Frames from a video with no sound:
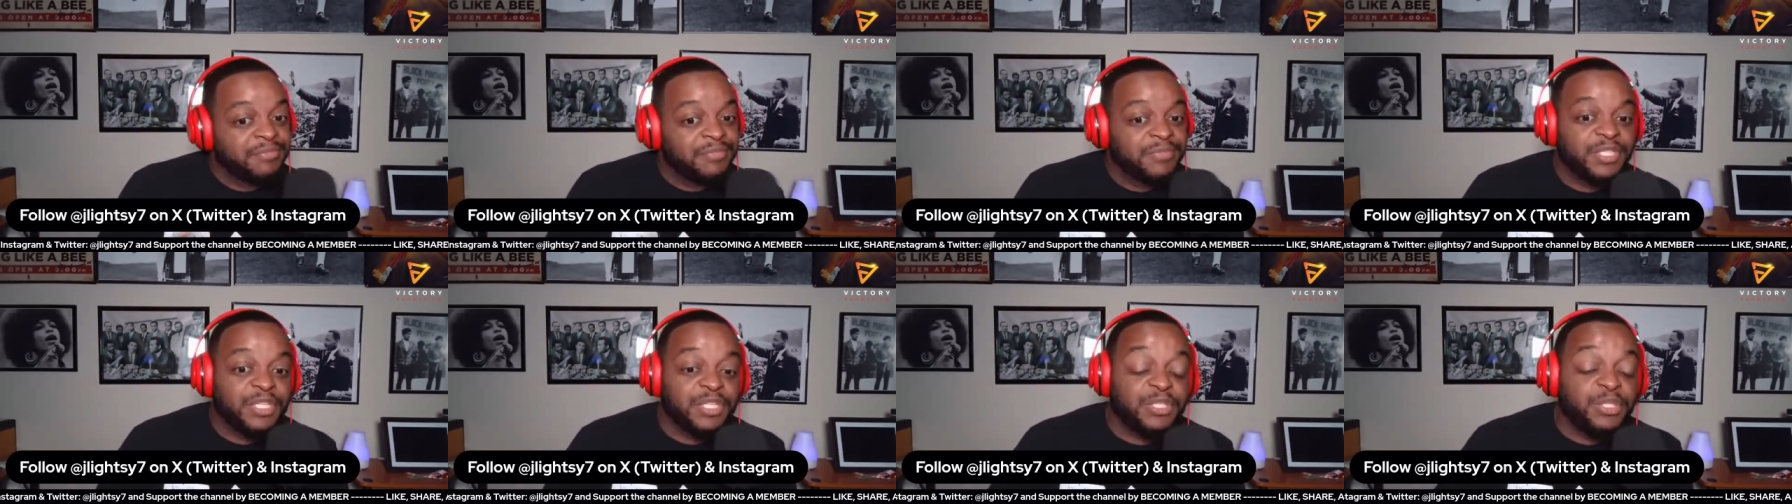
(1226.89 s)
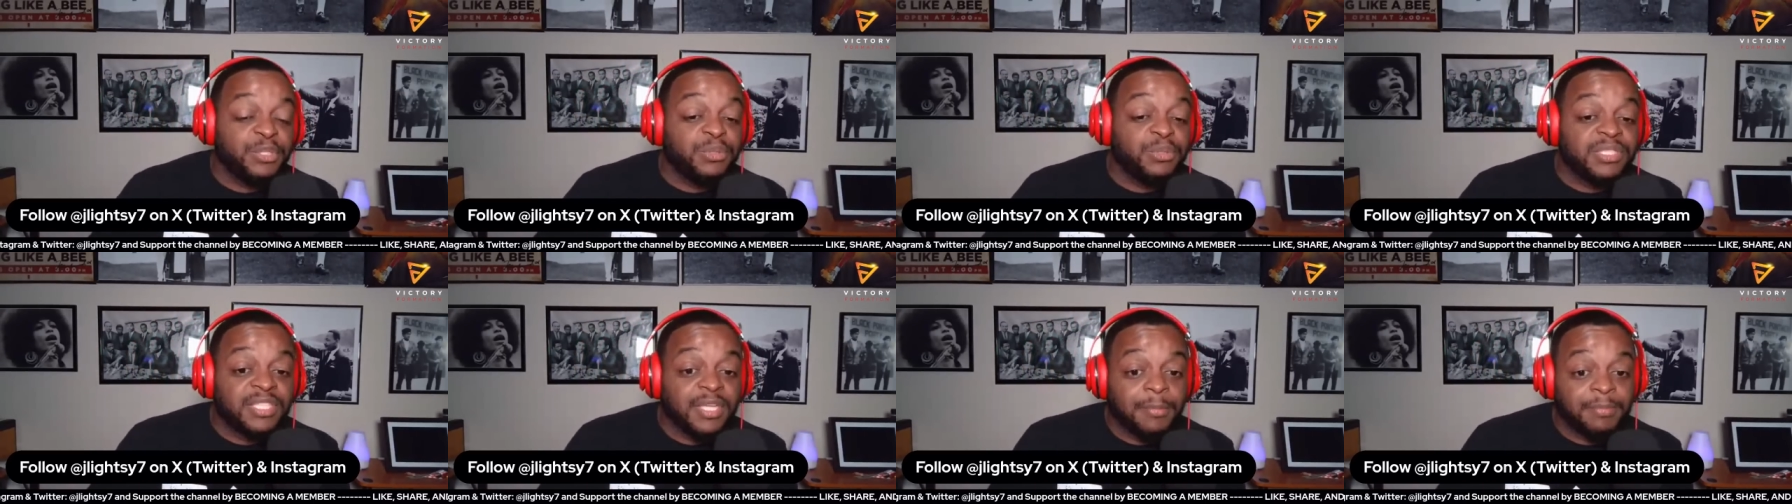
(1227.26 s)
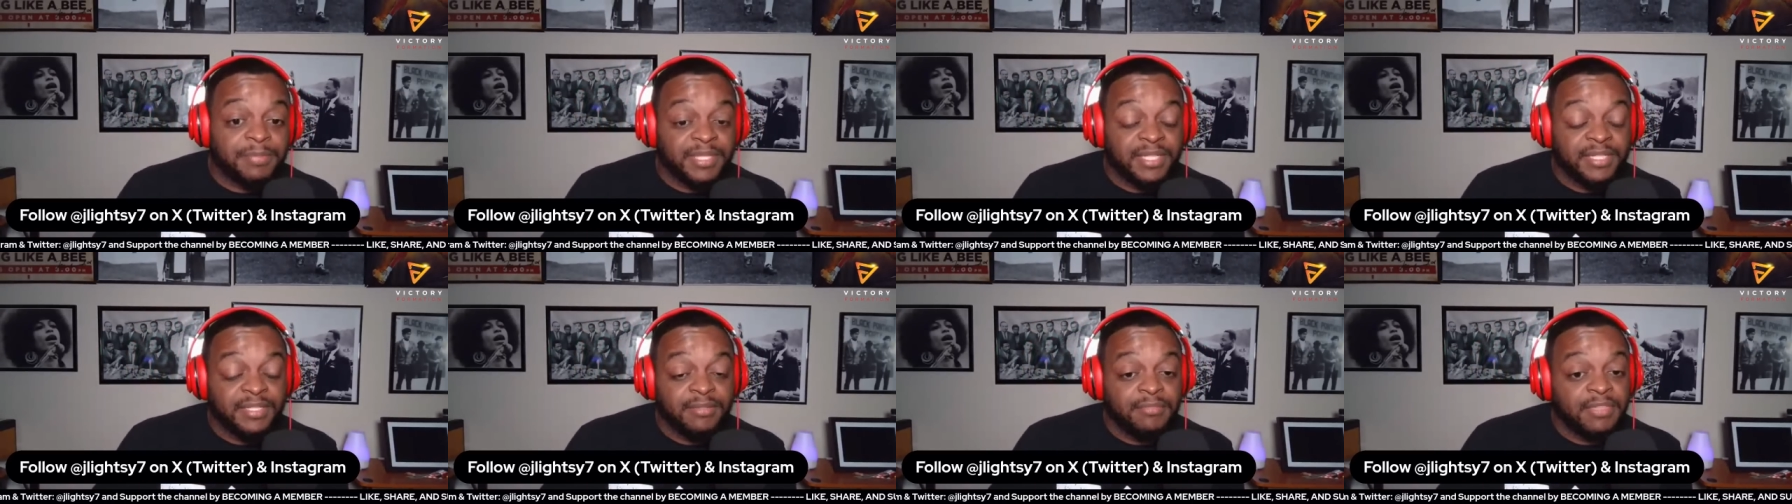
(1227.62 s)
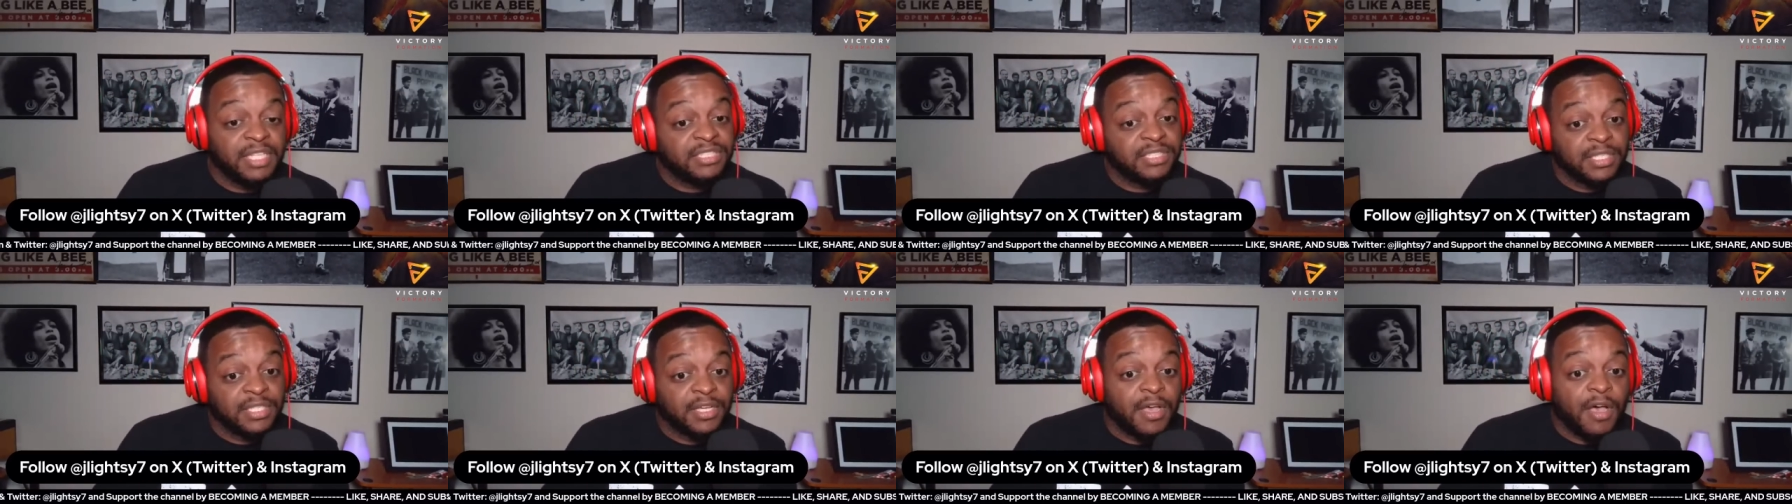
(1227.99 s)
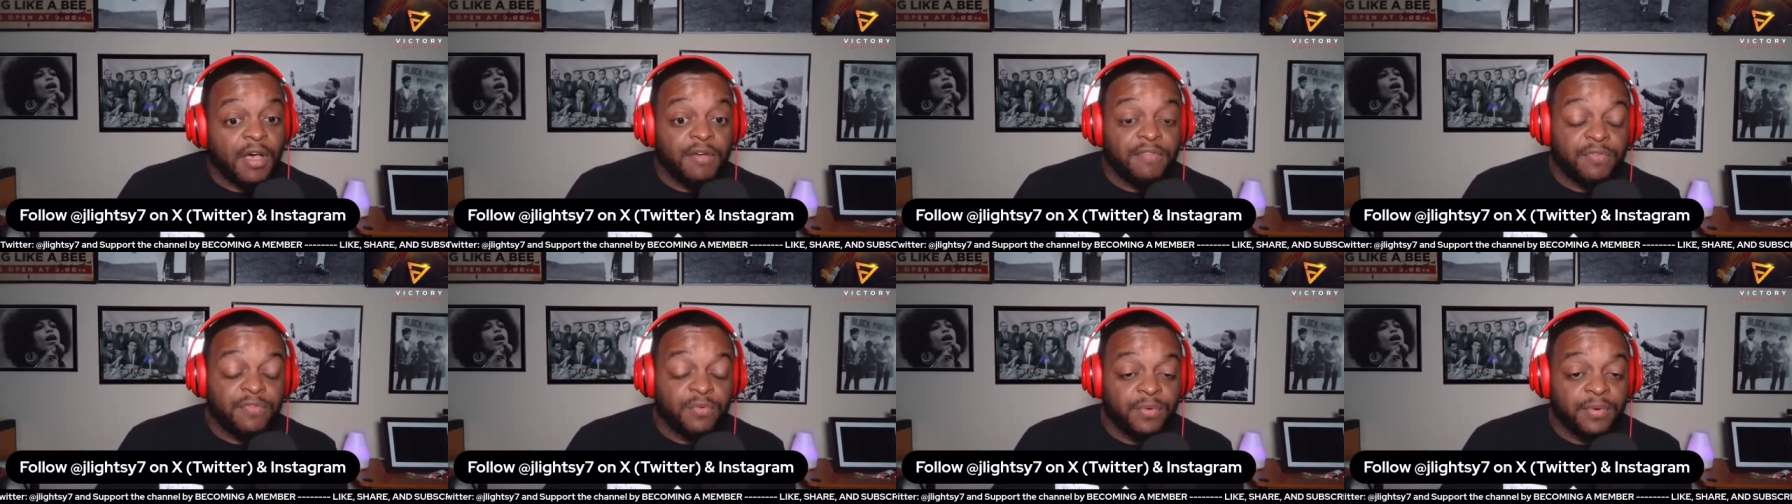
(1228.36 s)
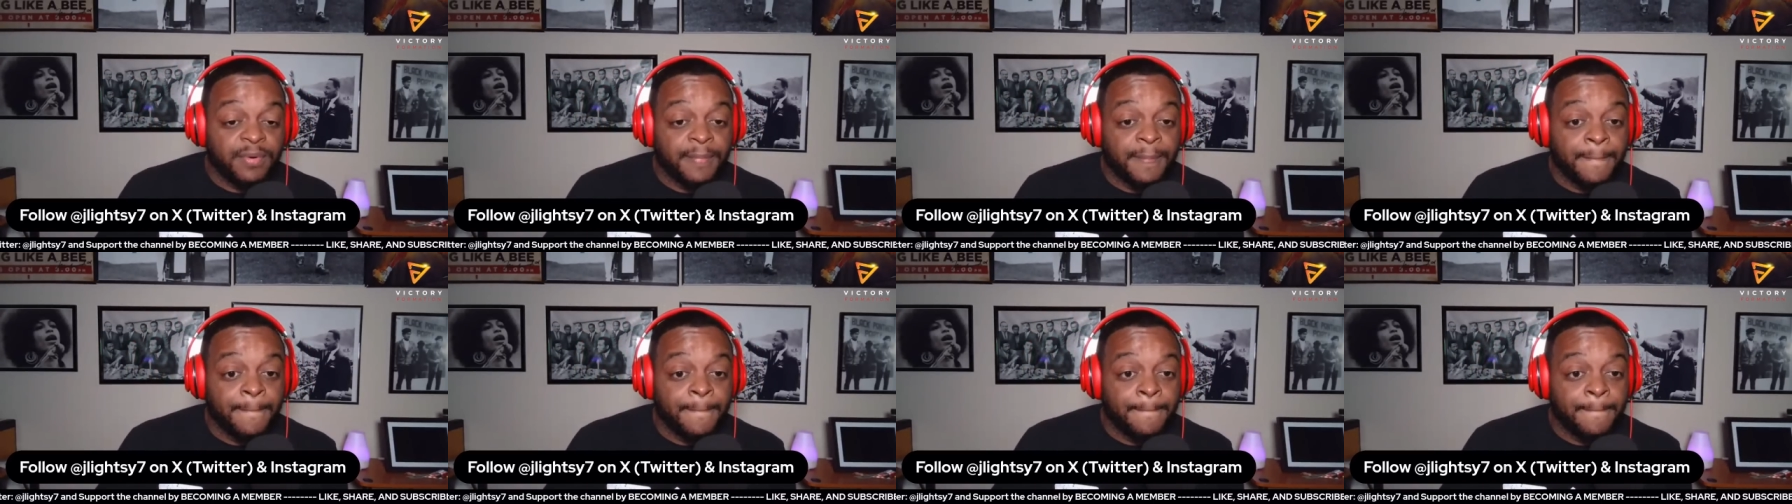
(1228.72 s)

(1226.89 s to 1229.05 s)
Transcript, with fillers: to do something that's uncalled for.